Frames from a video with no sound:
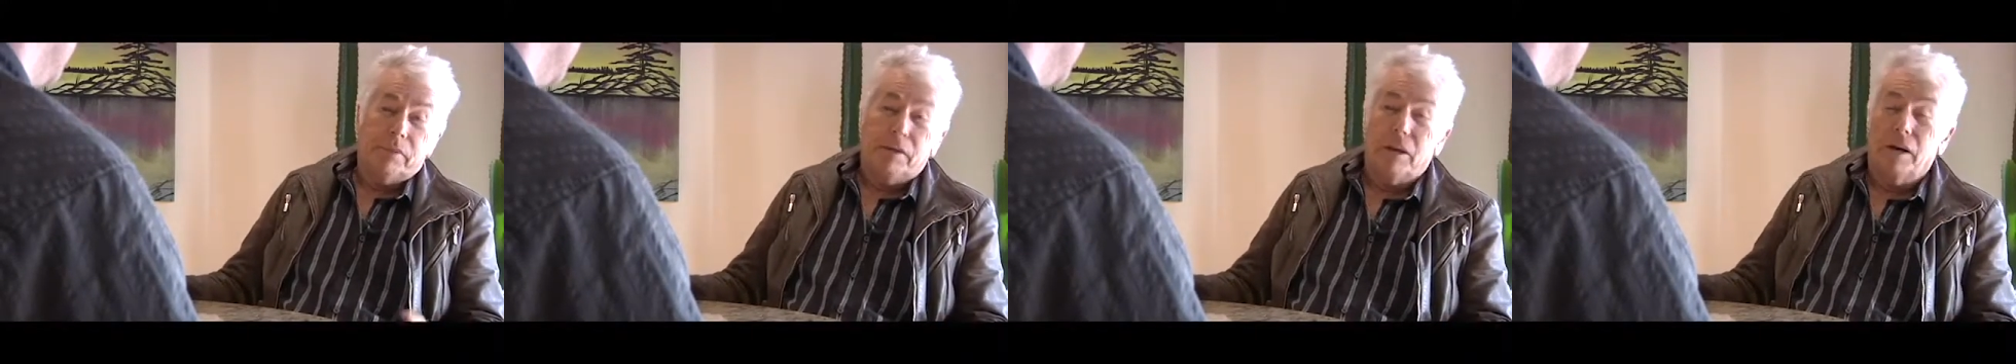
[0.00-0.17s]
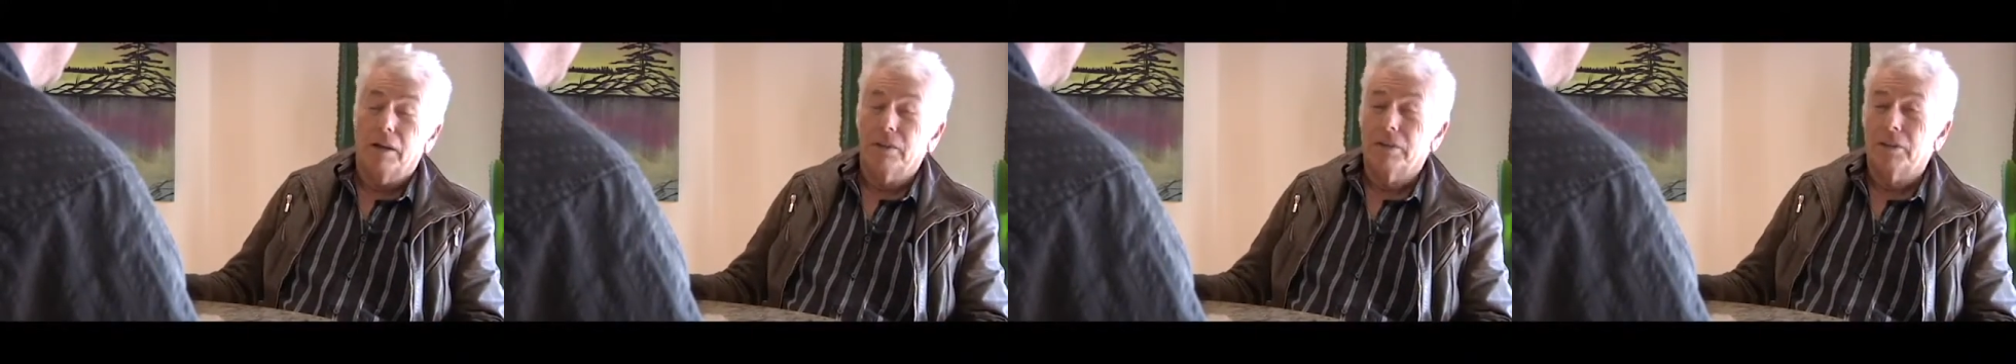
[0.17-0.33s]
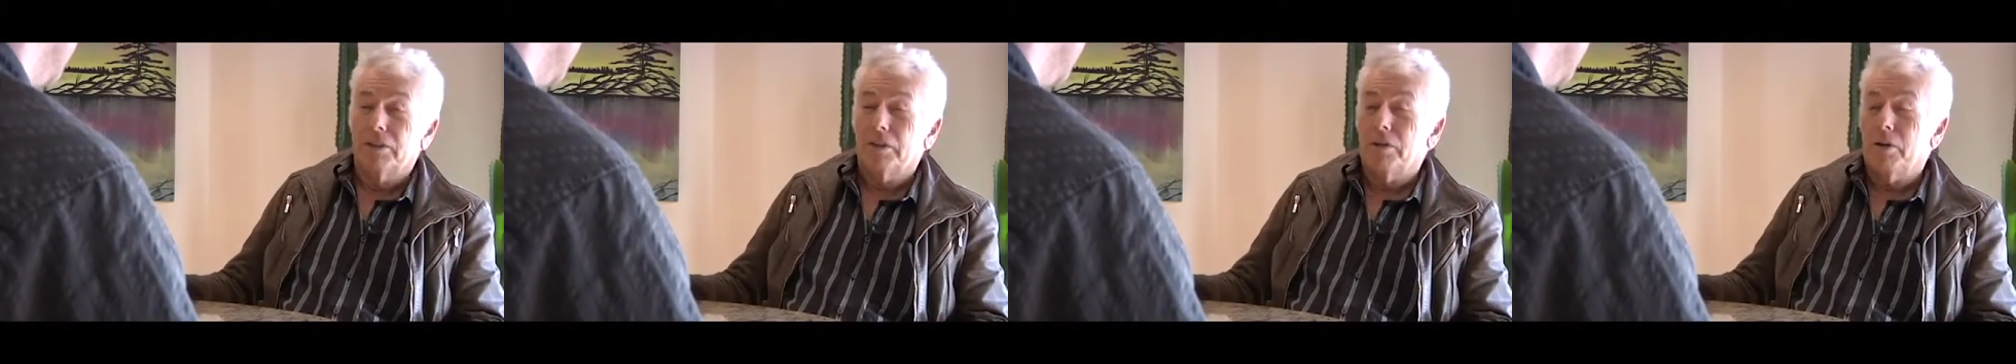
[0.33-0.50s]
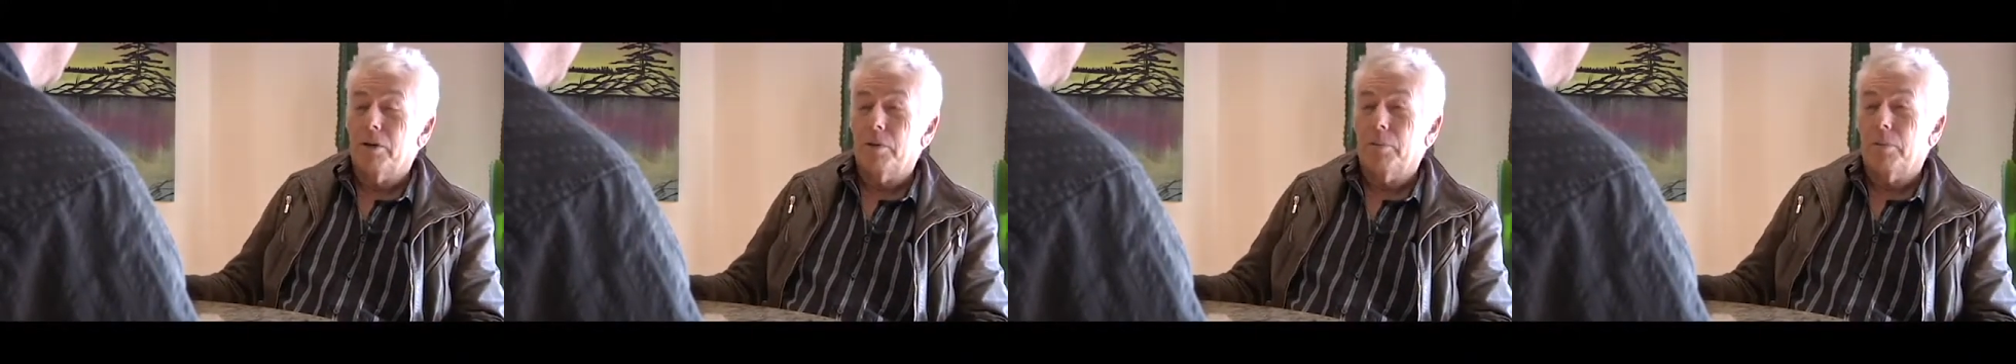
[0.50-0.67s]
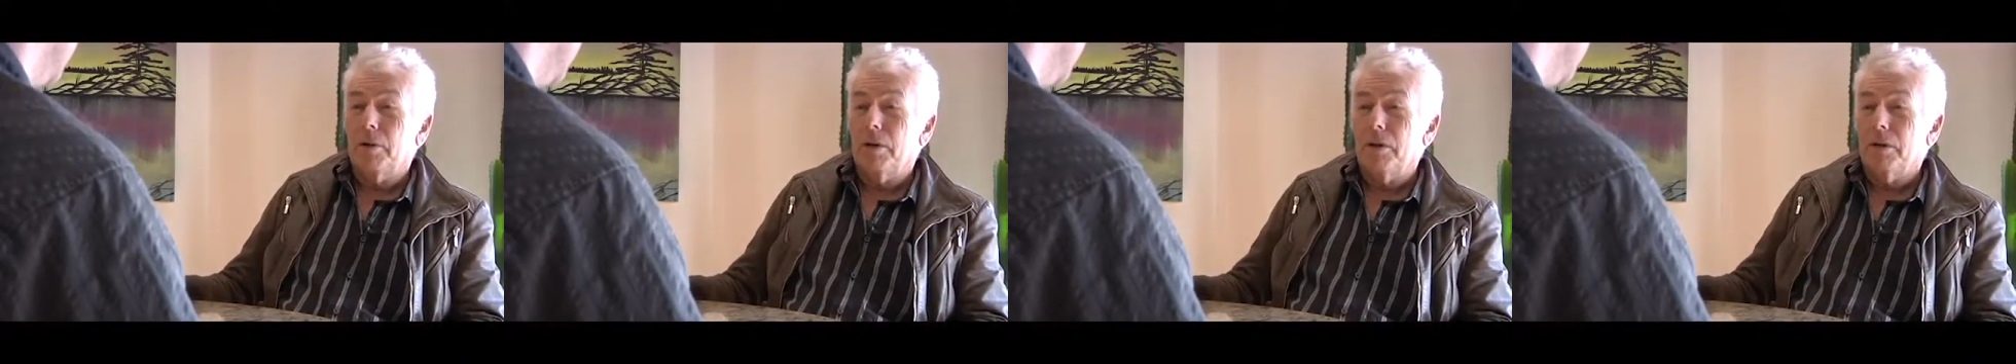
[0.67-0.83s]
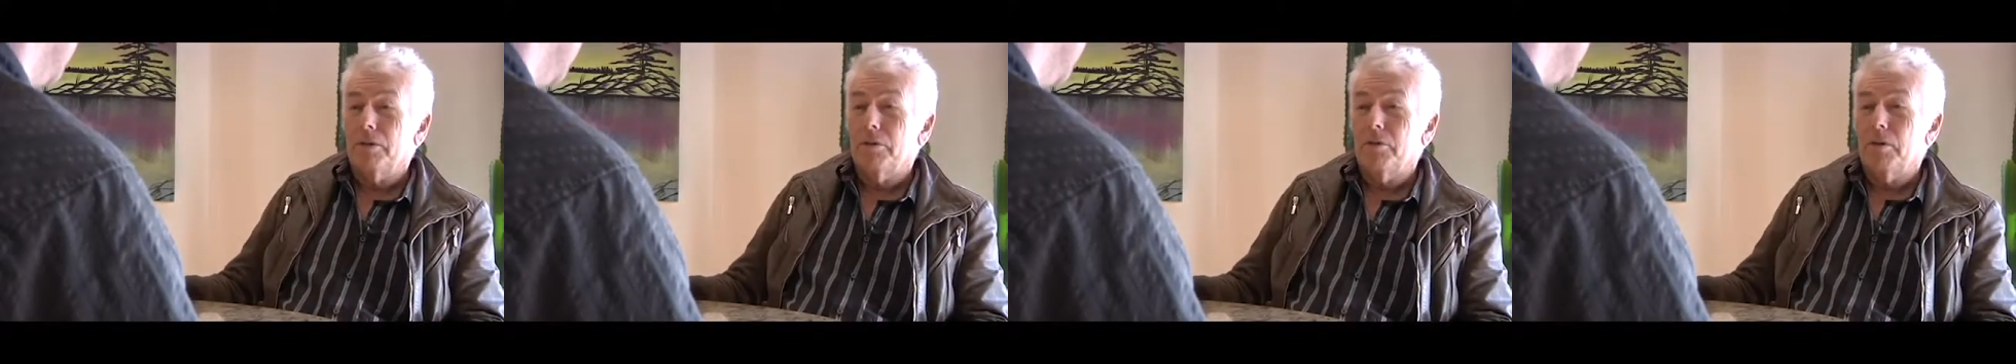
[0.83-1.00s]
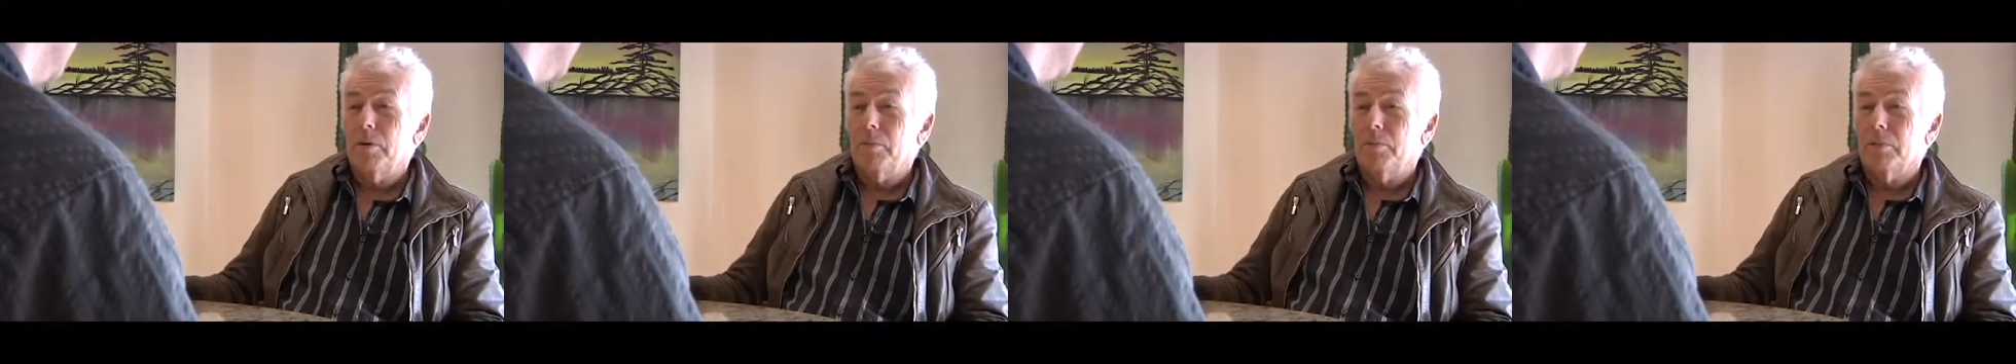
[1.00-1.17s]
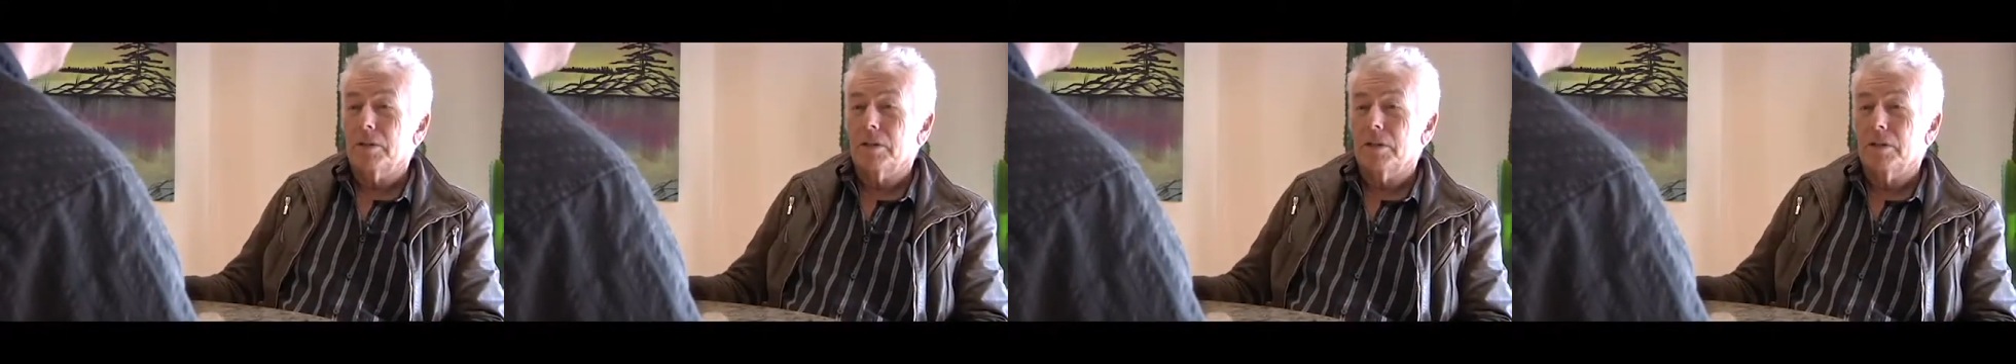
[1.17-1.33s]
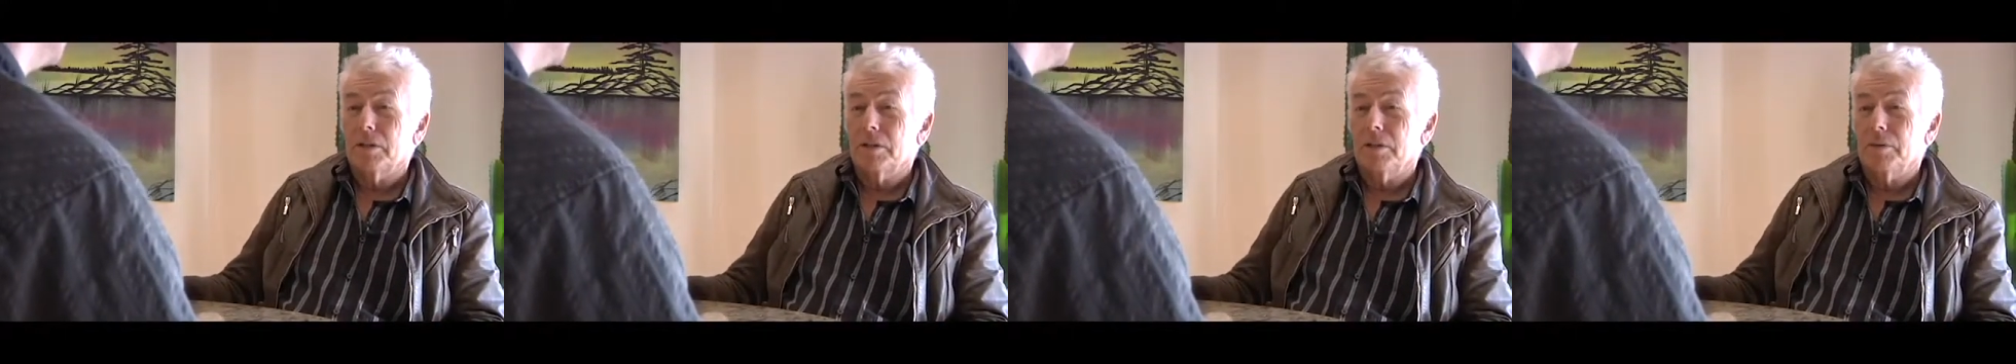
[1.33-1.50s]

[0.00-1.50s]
I just started playing drums,